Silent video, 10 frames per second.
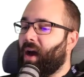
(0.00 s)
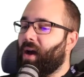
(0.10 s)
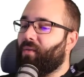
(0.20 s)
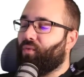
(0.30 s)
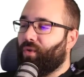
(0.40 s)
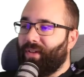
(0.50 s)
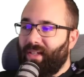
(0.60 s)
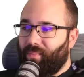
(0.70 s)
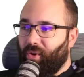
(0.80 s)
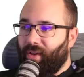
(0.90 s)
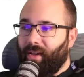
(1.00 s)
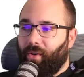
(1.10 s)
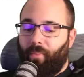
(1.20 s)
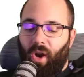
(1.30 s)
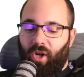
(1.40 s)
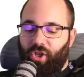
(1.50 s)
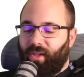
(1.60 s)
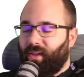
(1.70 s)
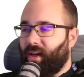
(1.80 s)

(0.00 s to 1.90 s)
Uh, for this particular project,